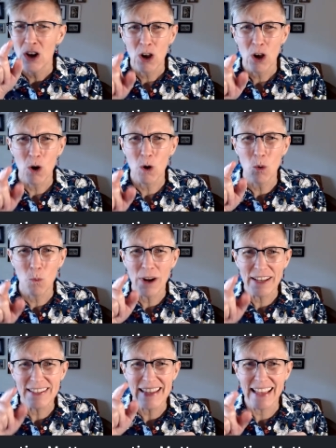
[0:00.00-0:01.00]
Oh, what
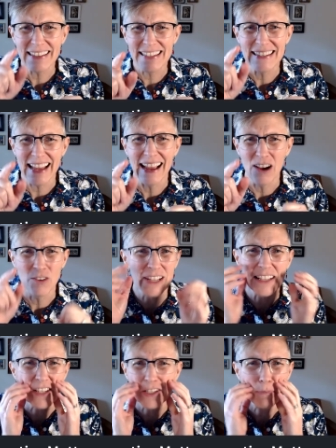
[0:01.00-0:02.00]
is that sound? That's
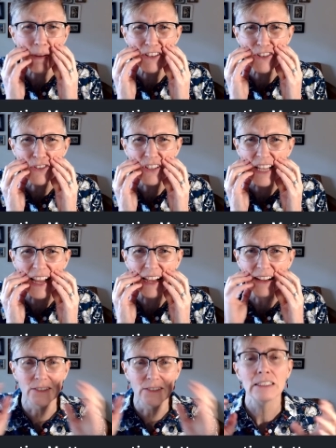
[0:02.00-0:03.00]
a special
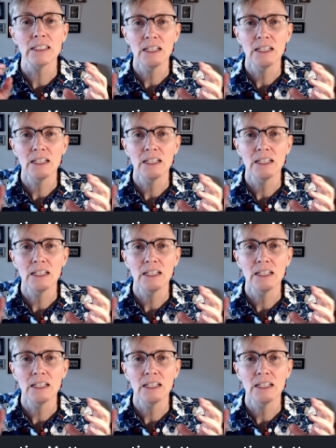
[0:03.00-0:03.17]
sound.